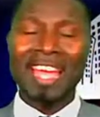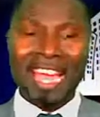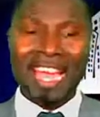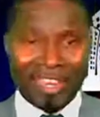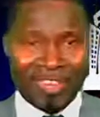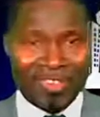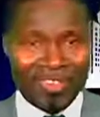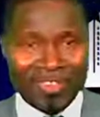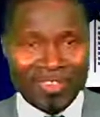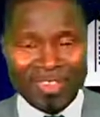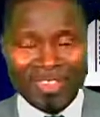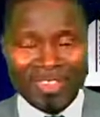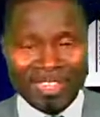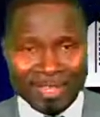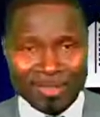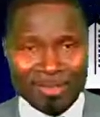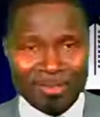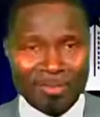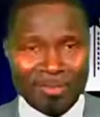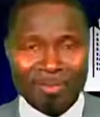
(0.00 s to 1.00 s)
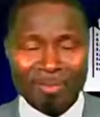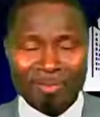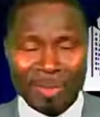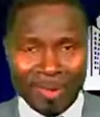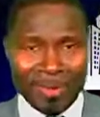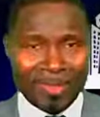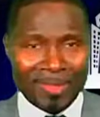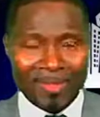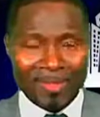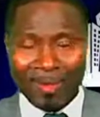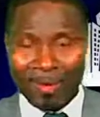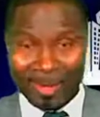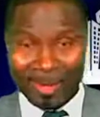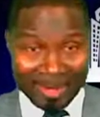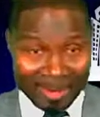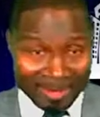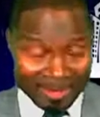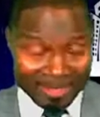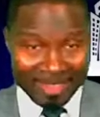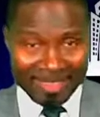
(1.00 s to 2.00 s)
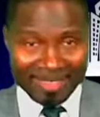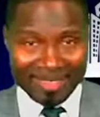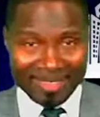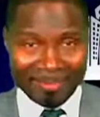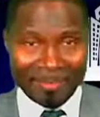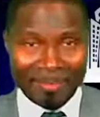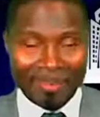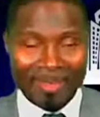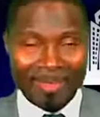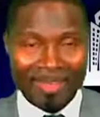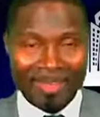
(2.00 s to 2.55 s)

entering into marriage or relationship